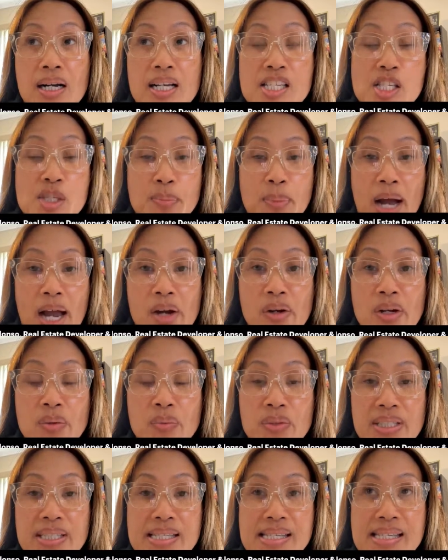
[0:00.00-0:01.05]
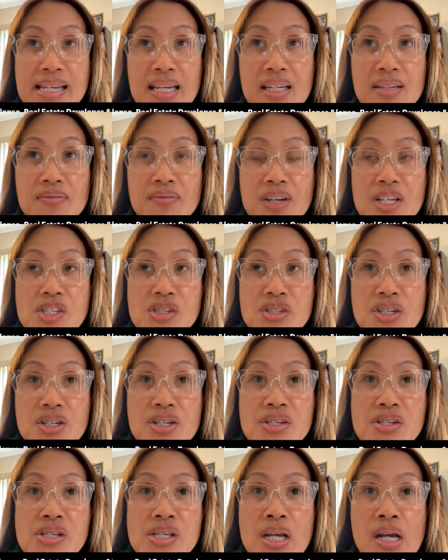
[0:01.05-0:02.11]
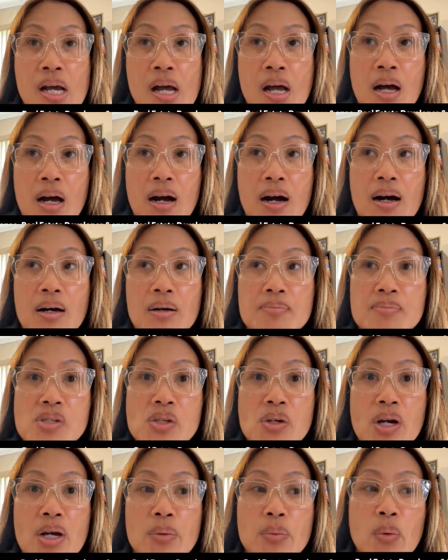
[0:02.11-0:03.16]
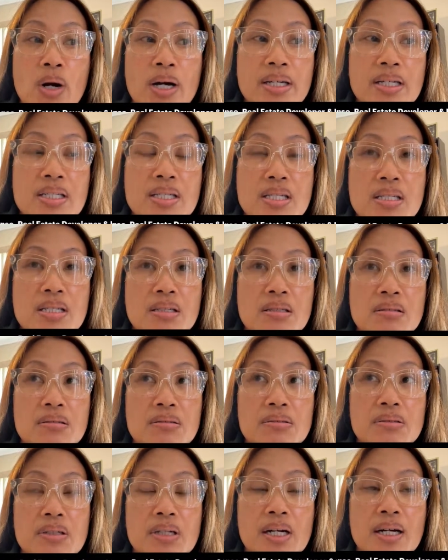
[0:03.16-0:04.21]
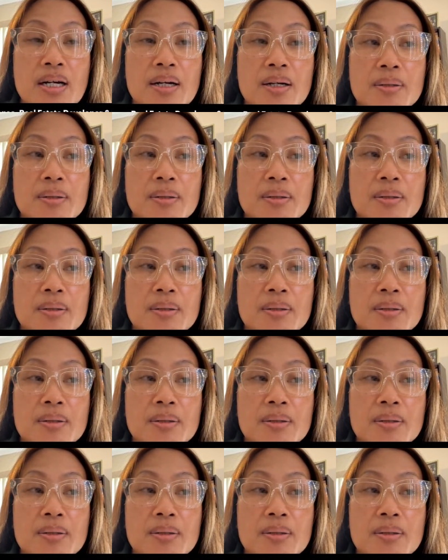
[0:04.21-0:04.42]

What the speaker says: aspiring real estate investors. So I wanted to